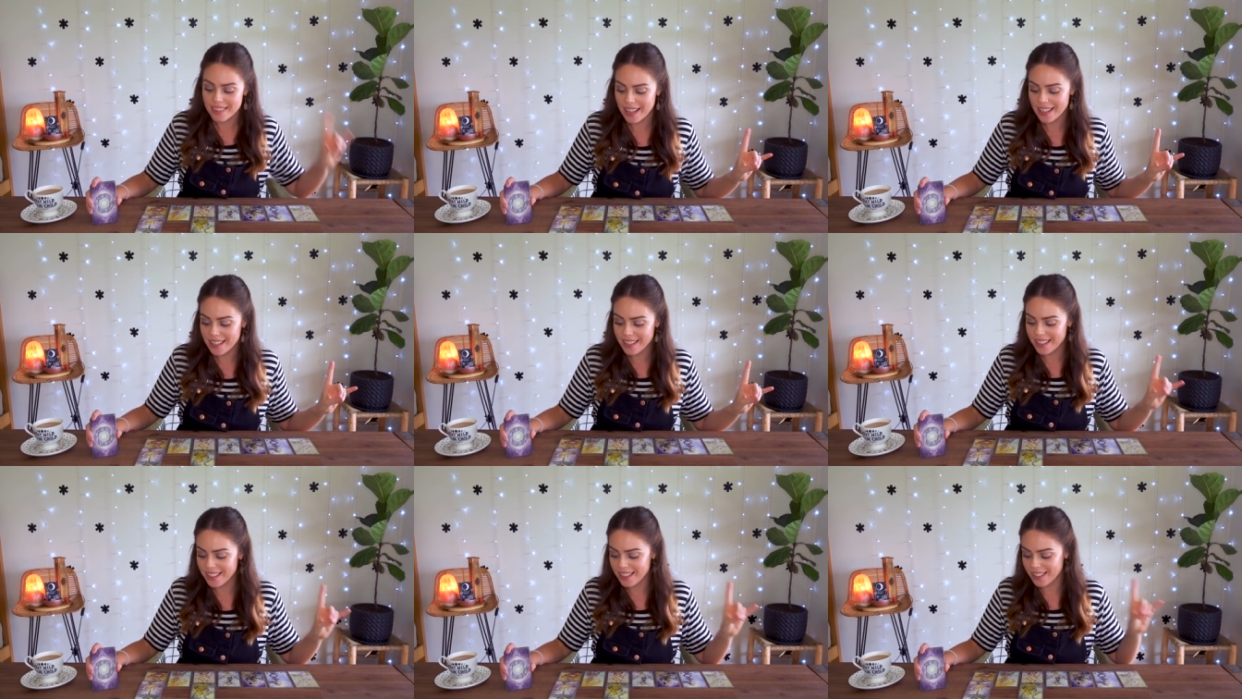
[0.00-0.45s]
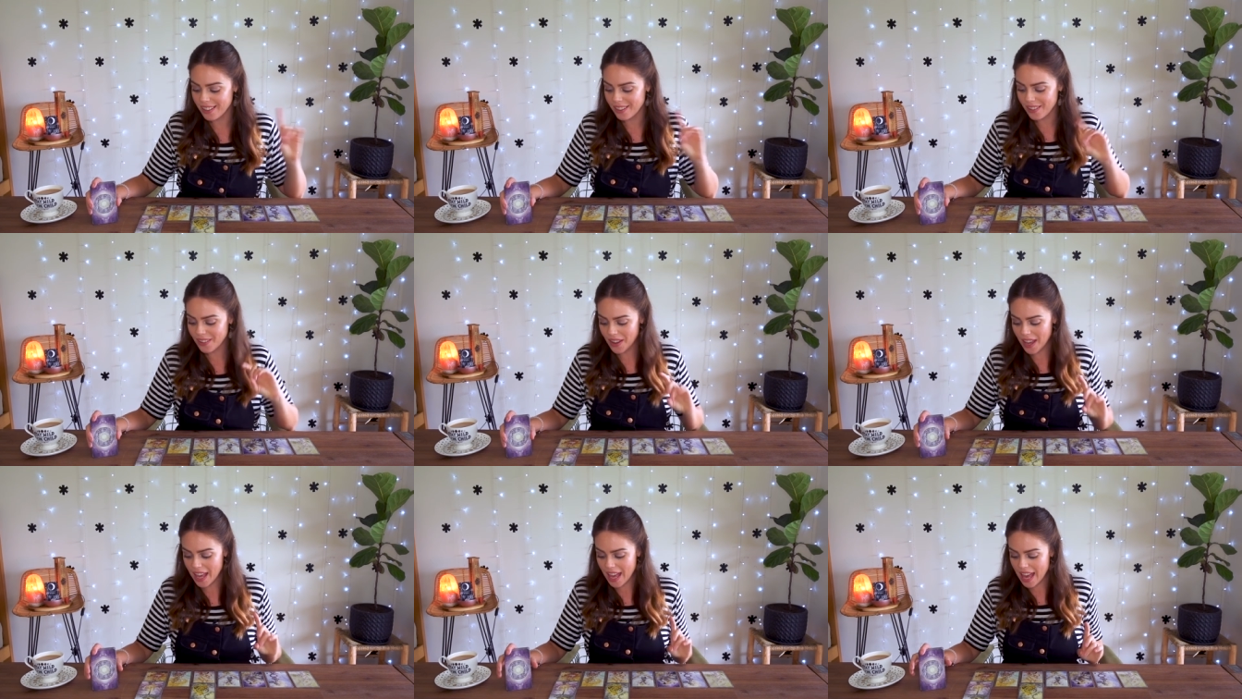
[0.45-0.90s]
thank
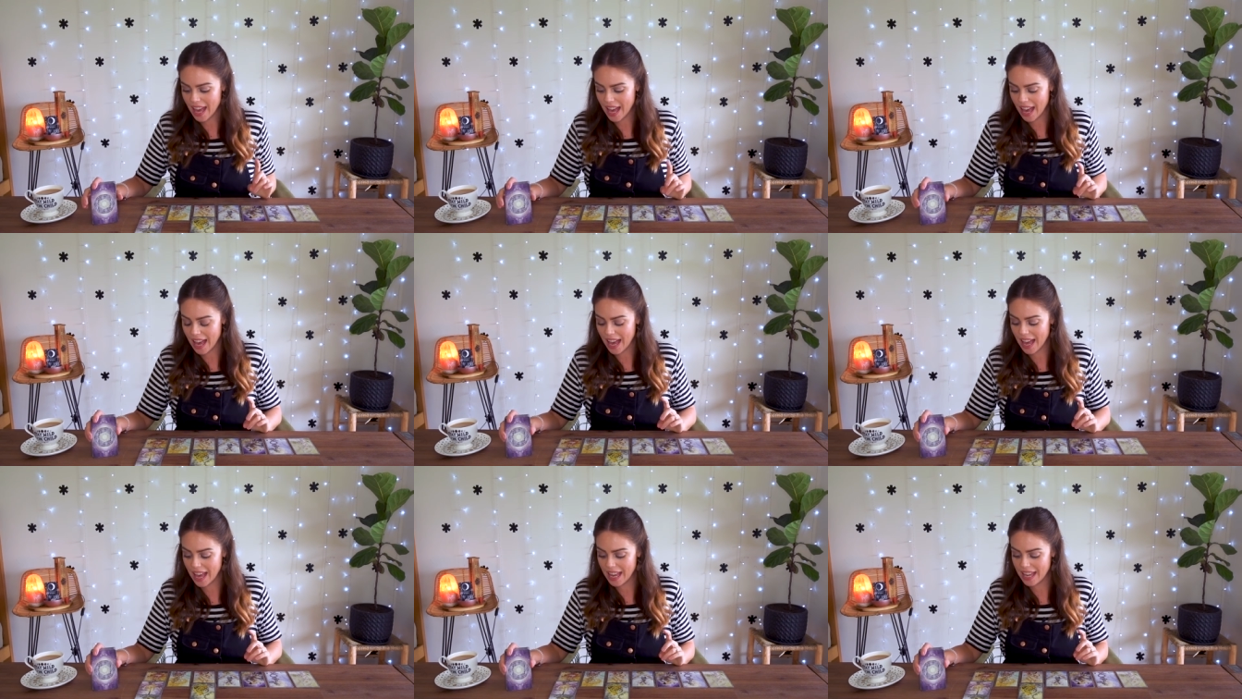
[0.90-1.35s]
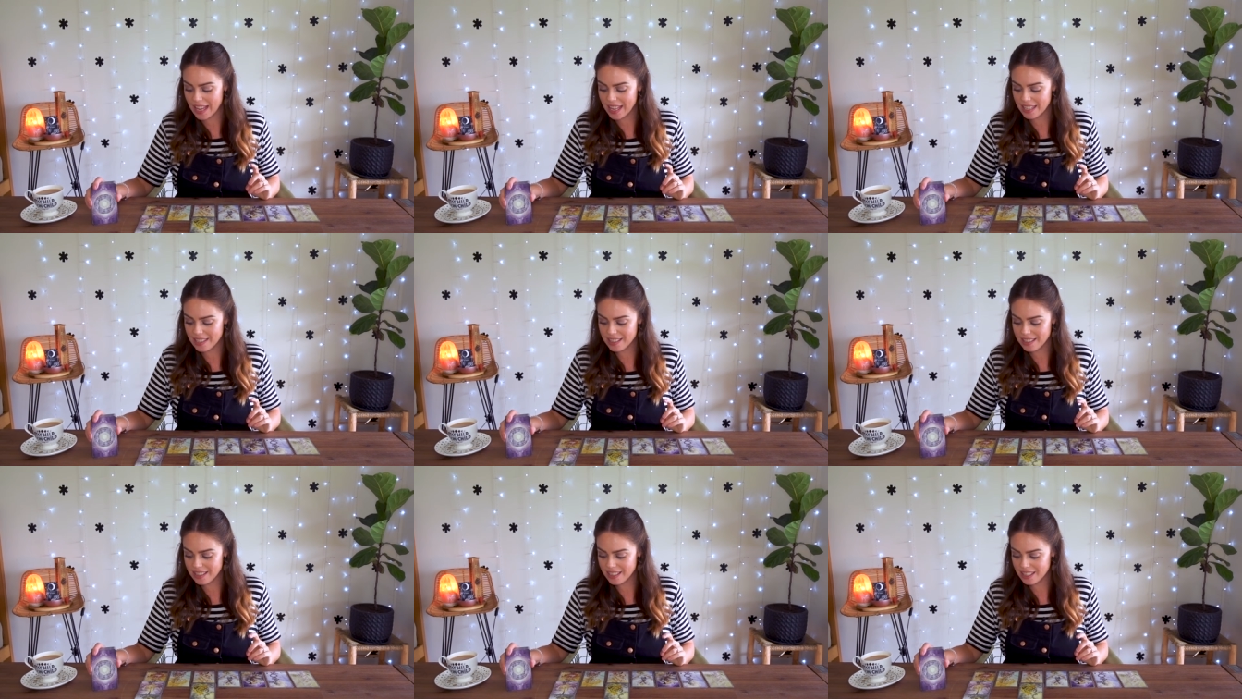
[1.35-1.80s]
you.
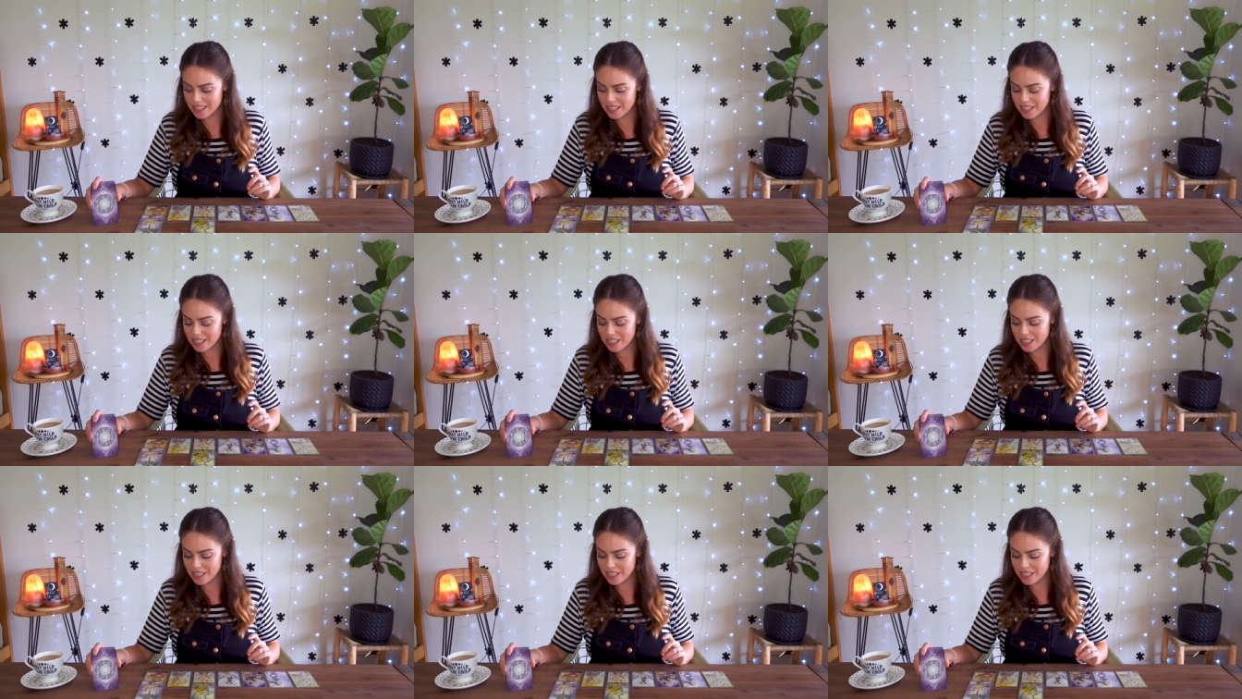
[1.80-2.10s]
And